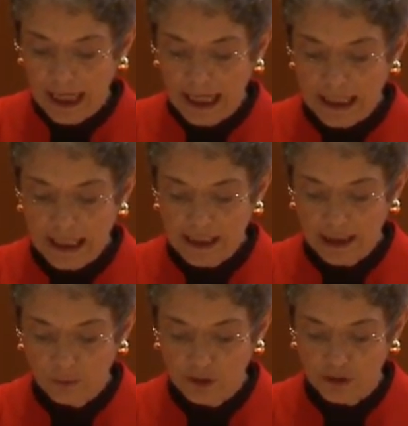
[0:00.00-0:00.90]
and
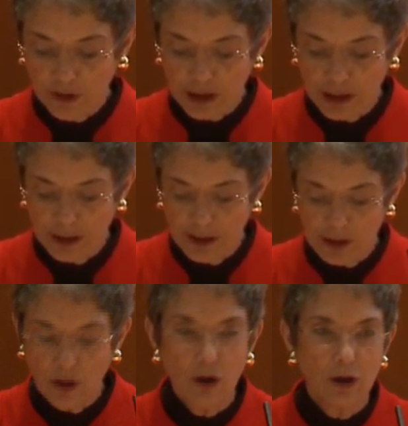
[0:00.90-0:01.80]
easing
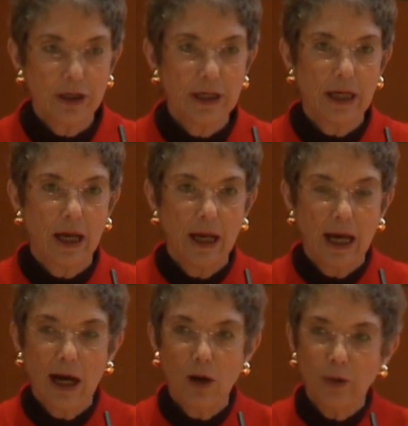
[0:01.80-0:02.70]
restrictions on
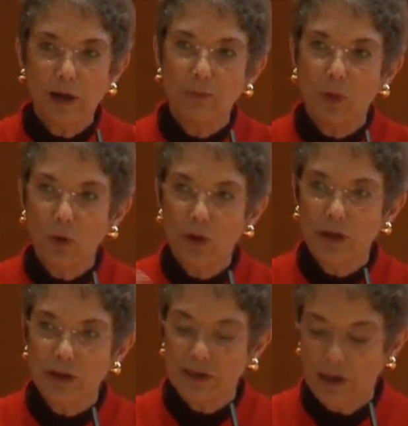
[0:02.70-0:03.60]
how
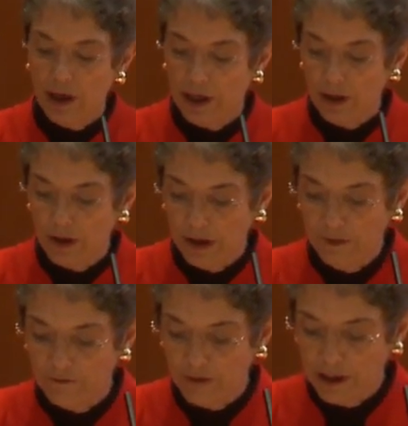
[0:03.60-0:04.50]
employers hire
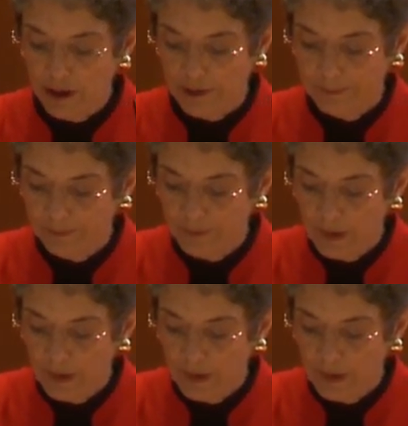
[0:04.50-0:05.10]
and fire.